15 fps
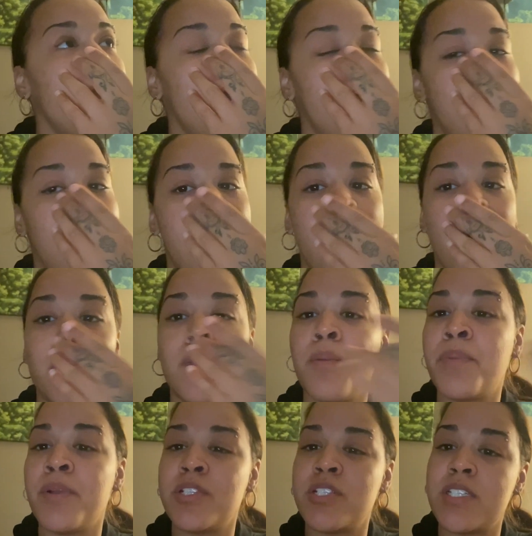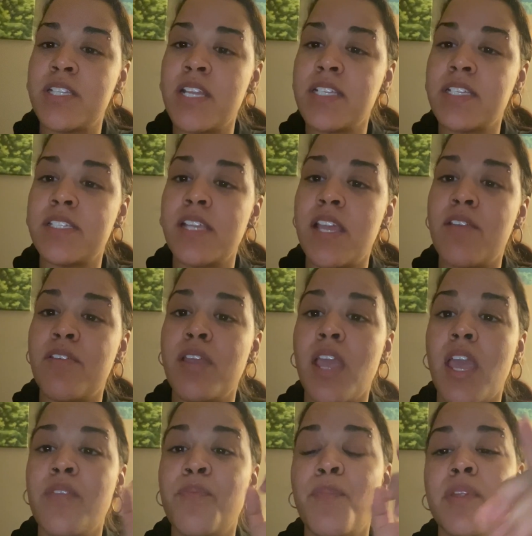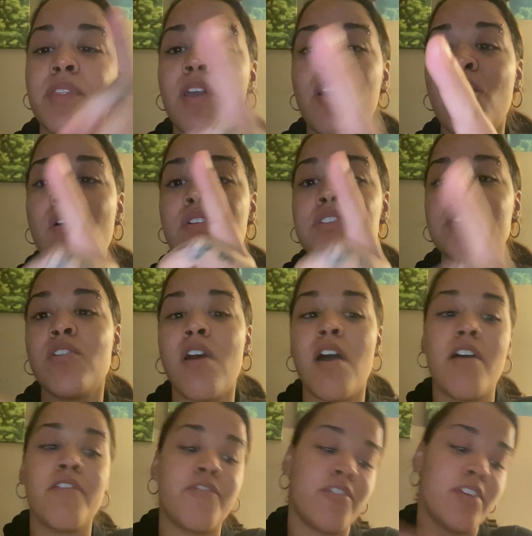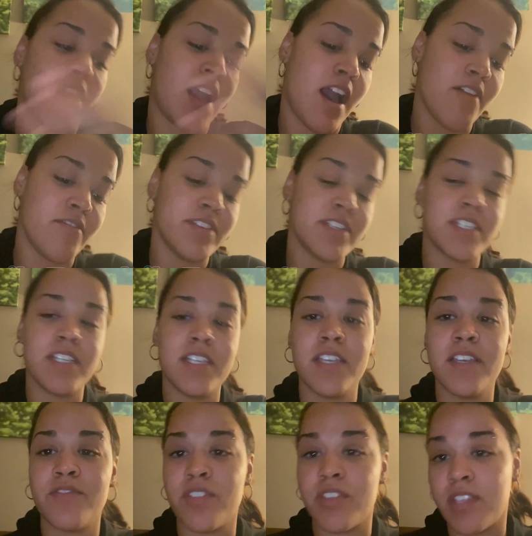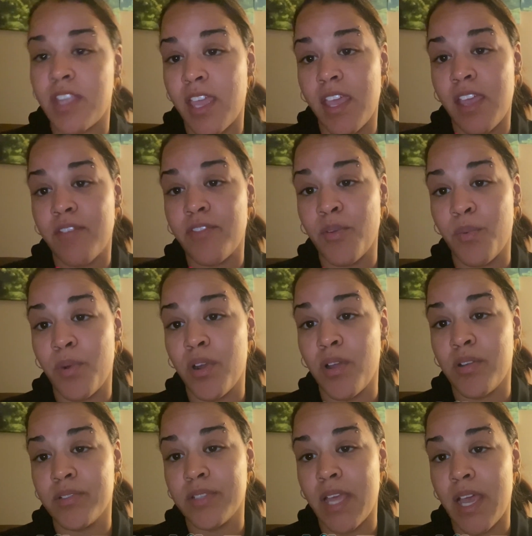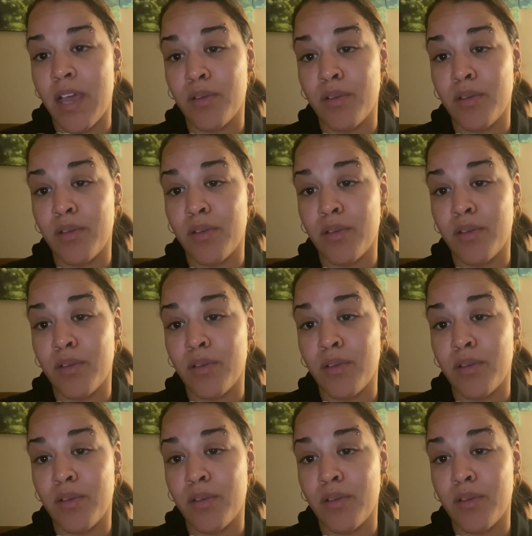um, no purchase necessary. And But they're also offering, obviously, of the day of the world now,